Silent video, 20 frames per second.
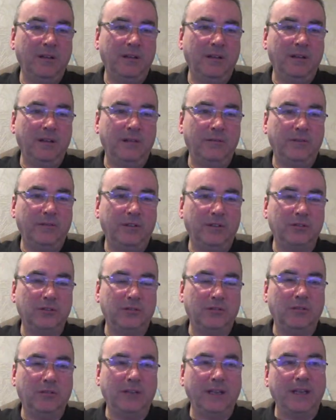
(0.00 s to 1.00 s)
for us
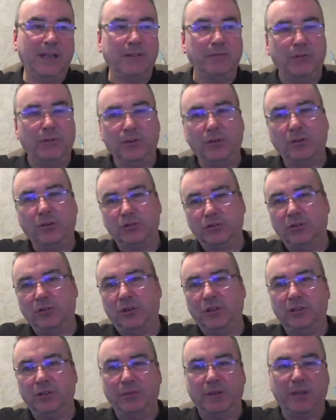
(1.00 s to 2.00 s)
all. Like if we all
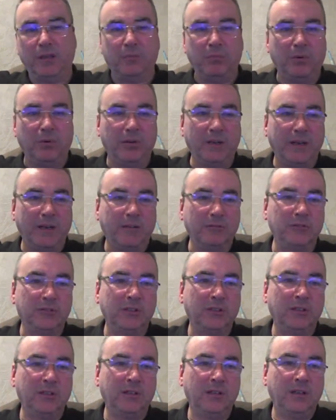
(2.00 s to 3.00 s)
joined, we could book it out.
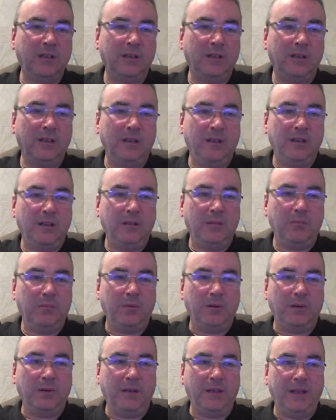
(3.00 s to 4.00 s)

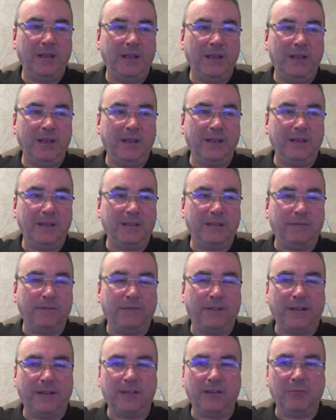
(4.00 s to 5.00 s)
But the
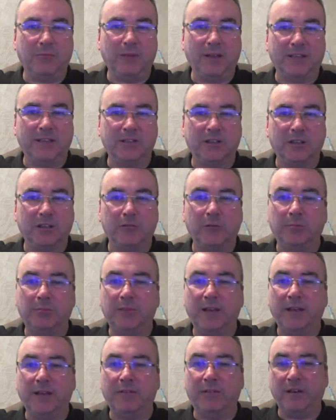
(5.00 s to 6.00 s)
fact that we had to go up
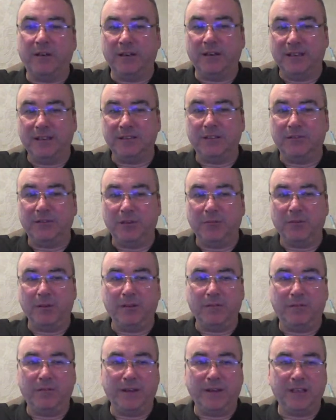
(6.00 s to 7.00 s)
there for an interview in
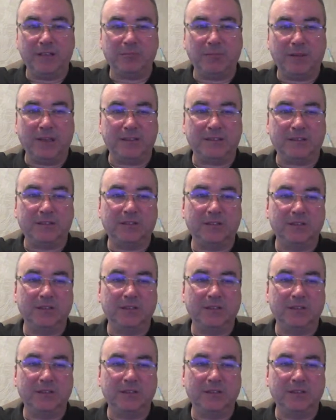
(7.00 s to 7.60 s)
the first place